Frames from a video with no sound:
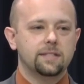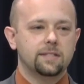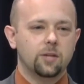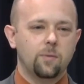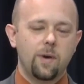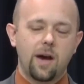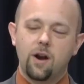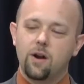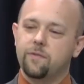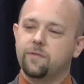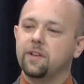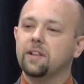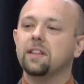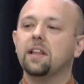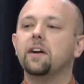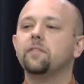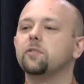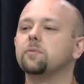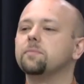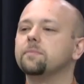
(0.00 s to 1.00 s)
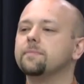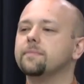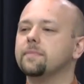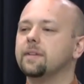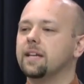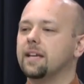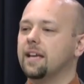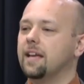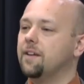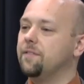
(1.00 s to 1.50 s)
No matter if you love them,
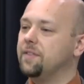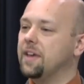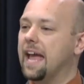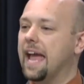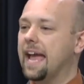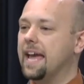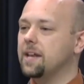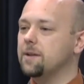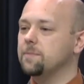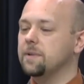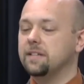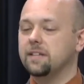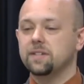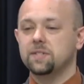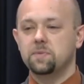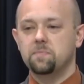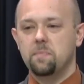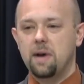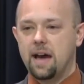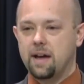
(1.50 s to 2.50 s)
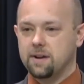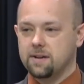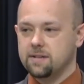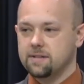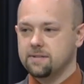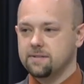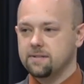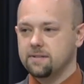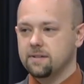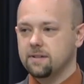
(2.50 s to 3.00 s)
if you hate them, it doesn't matter.
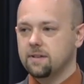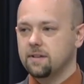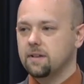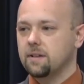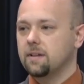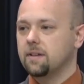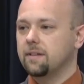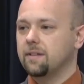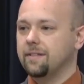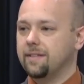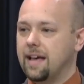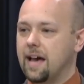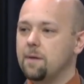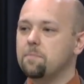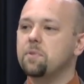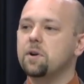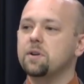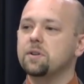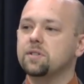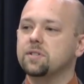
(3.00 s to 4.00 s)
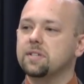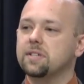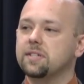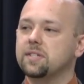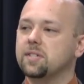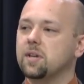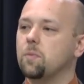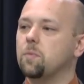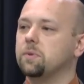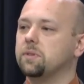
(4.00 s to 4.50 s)
That person is
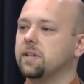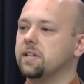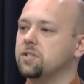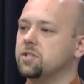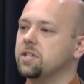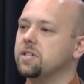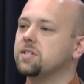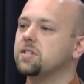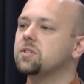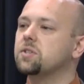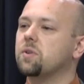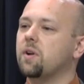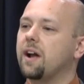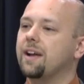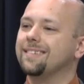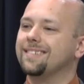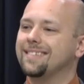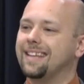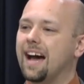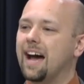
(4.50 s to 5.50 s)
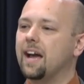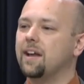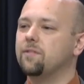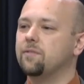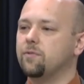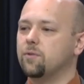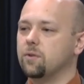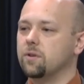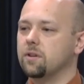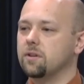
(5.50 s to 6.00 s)
someone that Jesus Christ died
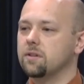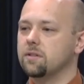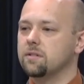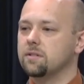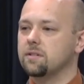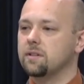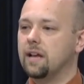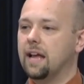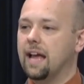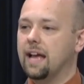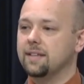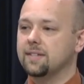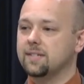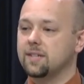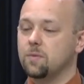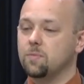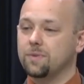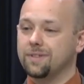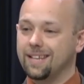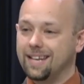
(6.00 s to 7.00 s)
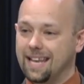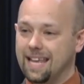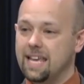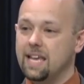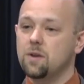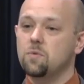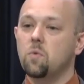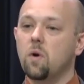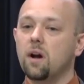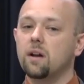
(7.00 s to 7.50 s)
for and someone that
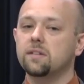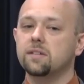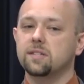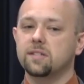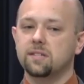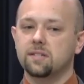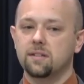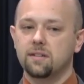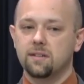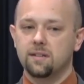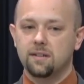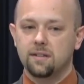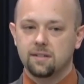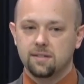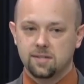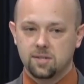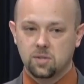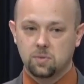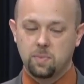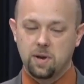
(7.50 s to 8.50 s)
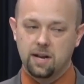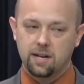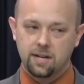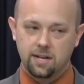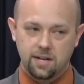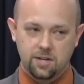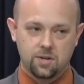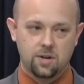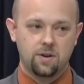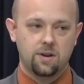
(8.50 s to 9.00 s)
he wants to spend an
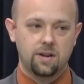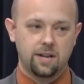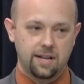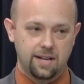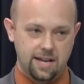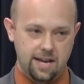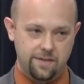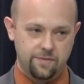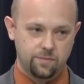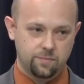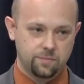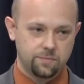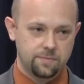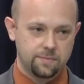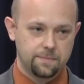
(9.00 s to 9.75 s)
eternity in heaven.